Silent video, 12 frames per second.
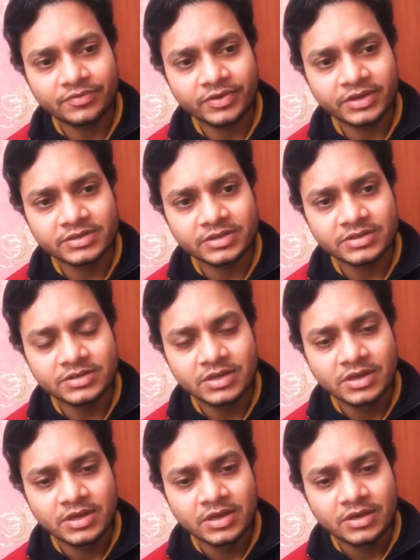cases
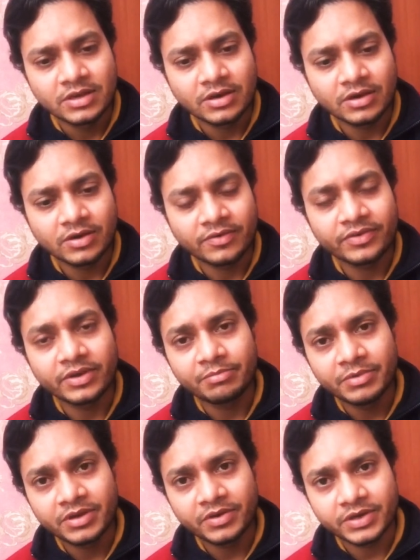of
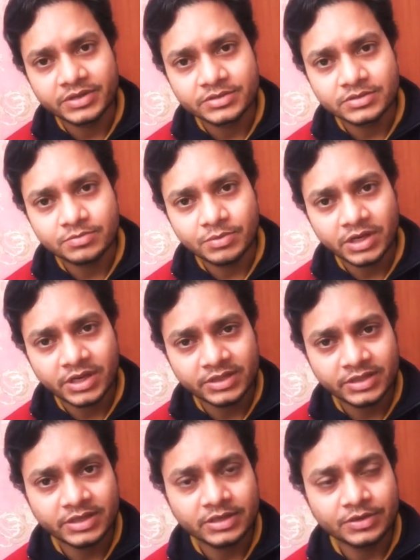immigrations, but I
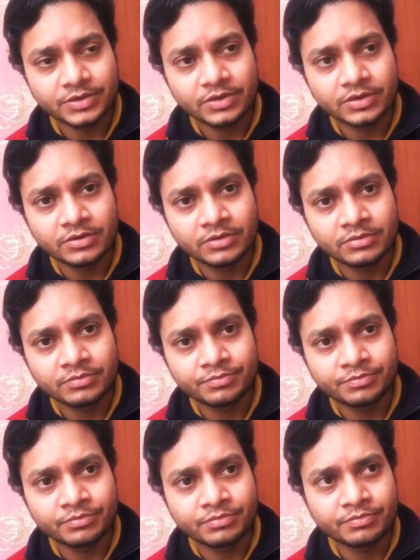think
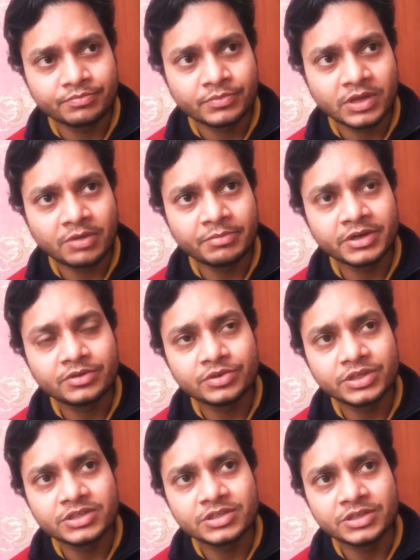coming to
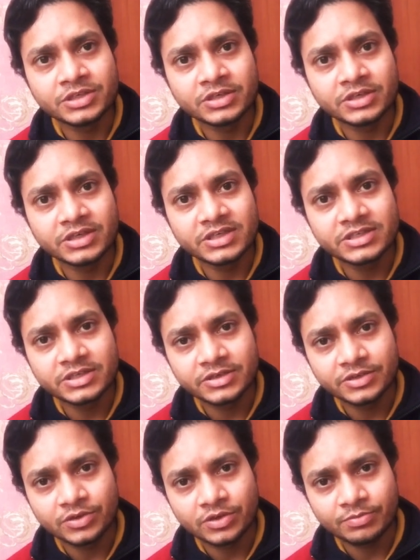these Eastern
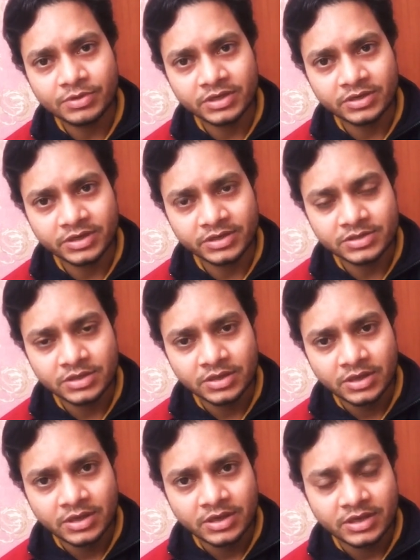Europe countries
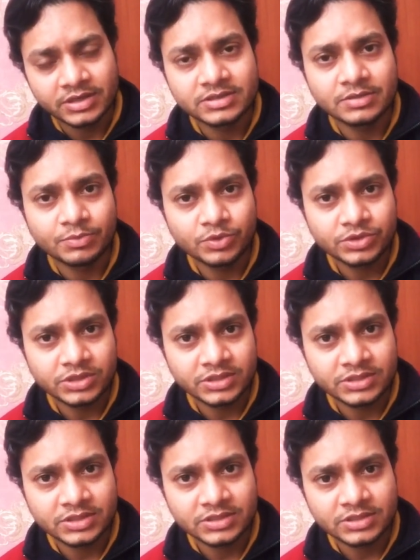is the most
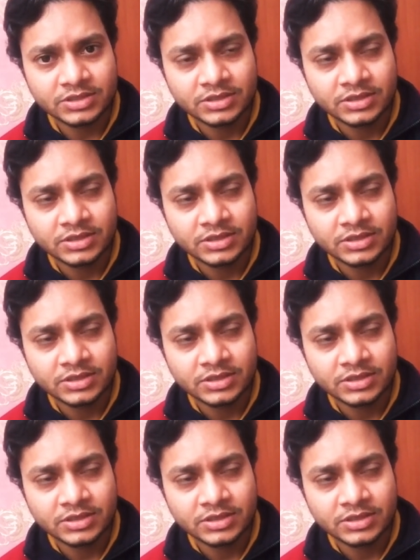easiest.